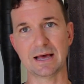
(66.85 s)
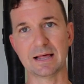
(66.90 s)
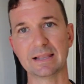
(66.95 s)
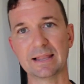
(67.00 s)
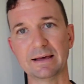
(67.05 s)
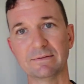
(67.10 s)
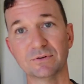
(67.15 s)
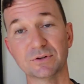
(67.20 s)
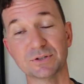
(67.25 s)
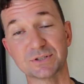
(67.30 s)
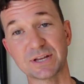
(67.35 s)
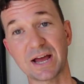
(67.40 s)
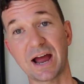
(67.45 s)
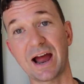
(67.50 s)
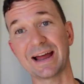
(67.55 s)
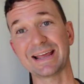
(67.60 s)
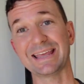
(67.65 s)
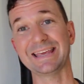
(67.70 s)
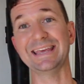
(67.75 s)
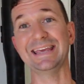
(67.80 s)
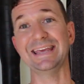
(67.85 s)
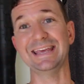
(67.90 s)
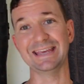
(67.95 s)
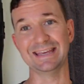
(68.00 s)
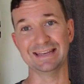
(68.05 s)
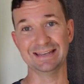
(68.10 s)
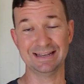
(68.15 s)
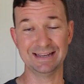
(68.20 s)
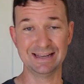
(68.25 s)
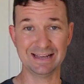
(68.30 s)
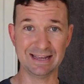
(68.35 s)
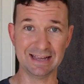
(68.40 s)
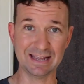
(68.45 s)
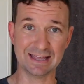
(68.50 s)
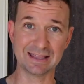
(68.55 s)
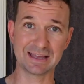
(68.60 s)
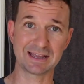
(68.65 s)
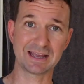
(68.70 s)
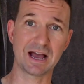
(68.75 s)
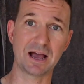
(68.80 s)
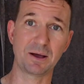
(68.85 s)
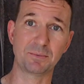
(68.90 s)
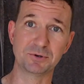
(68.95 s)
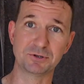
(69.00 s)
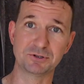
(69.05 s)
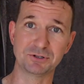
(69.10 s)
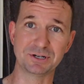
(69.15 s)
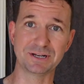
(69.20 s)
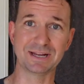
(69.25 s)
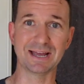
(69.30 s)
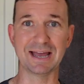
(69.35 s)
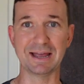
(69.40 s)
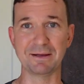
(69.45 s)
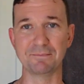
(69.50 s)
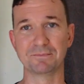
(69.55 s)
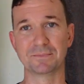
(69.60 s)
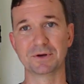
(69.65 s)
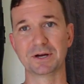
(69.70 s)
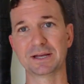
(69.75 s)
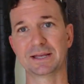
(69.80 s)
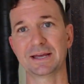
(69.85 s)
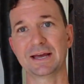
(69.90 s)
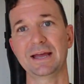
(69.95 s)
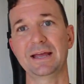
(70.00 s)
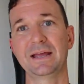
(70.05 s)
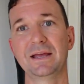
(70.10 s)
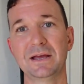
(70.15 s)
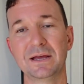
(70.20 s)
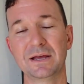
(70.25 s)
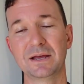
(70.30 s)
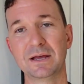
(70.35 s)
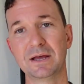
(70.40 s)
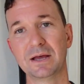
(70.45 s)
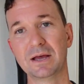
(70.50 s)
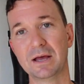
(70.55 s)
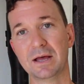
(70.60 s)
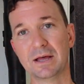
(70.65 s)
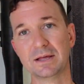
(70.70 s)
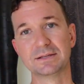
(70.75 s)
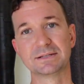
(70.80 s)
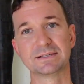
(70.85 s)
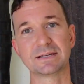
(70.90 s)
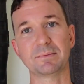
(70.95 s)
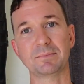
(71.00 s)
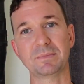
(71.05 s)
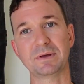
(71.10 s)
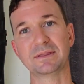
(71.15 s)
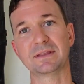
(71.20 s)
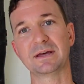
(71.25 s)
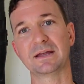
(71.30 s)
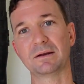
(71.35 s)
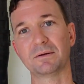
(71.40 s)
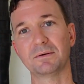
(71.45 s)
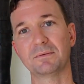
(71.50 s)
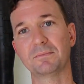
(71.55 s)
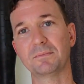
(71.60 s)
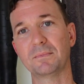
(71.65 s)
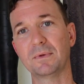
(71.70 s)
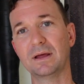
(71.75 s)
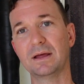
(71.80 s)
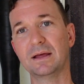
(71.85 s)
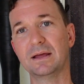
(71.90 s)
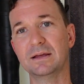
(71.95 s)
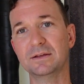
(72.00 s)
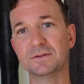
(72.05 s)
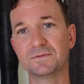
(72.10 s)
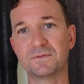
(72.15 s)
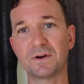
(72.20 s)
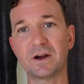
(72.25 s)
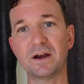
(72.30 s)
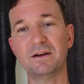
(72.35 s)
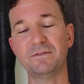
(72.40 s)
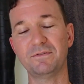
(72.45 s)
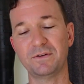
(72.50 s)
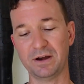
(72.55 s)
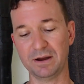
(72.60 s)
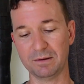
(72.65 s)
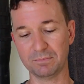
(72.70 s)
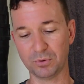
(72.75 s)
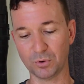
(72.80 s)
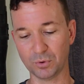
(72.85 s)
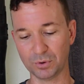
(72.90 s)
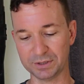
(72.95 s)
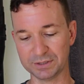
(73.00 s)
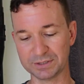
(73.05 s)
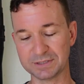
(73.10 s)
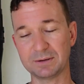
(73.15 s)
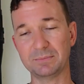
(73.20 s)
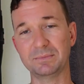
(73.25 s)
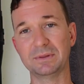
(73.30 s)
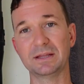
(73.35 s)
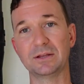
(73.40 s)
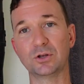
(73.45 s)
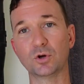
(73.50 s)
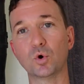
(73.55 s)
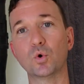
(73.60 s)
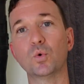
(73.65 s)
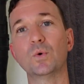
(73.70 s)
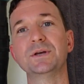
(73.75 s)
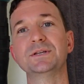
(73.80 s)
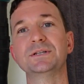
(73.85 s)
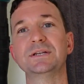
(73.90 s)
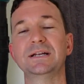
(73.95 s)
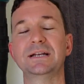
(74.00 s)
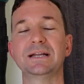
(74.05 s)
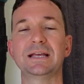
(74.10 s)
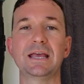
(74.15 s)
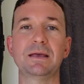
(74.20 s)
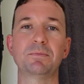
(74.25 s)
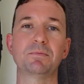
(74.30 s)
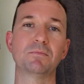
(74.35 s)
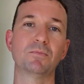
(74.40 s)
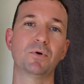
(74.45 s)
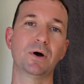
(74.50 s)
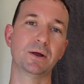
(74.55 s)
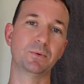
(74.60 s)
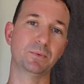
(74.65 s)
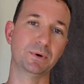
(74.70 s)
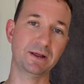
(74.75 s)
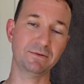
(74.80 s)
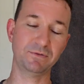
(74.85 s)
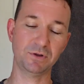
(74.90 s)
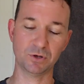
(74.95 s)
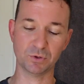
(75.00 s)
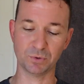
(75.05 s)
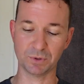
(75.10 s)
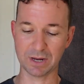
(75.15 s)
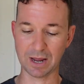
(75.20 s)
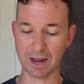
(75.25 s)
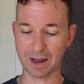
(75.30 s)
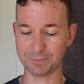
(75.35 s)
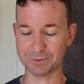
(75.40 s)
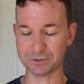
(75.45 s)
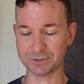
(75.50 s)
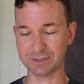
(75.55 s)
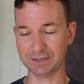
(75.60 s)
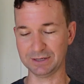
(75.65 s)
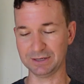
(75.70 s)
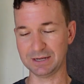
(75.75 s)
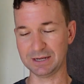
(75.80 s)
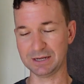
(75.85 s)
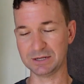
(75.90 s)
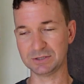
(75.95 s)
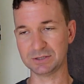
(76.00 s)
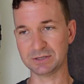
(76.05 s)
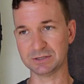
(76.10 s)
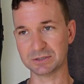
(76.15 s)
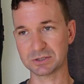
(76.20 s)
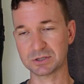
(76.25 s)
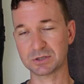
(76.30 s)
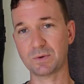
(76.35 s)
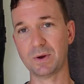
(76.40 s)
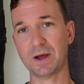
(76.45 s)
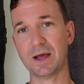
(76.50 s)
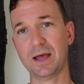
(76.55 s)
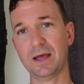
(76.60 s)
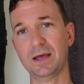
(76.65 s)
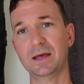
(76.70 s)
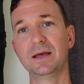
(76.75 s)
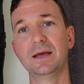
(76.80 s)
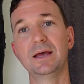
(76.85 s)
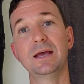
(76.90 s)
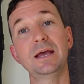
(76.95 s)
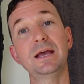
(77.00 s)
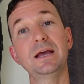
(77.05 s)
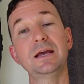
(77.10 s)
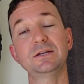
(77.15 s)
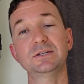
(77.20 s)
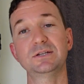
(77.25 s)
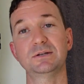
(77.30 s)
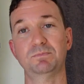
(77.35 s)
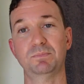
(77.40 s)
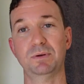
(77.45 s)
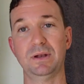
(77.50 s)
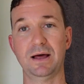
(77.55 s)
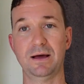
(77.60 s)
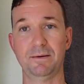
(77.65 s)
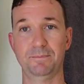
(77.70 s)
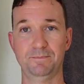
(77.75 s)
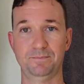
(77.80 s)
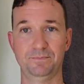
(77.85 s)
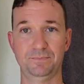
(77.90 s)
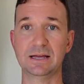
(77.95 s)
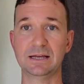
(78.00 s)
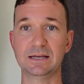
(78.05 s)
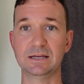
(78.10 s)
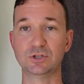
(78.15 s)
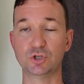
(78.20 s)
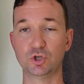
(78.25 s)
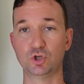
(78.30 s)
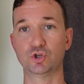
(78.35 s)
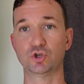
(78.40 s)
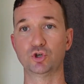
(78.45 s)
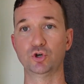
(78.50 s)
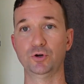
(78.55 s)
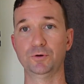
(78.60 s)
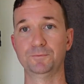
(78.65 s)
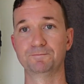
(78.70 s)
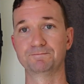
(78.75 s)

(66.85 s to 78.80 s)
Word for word: Levels are key in the carpentry game, okay? Something that is very, very important and something that you always need to keep in mind whenever you're doing carpentry is your square. Is it plumb? Is it true?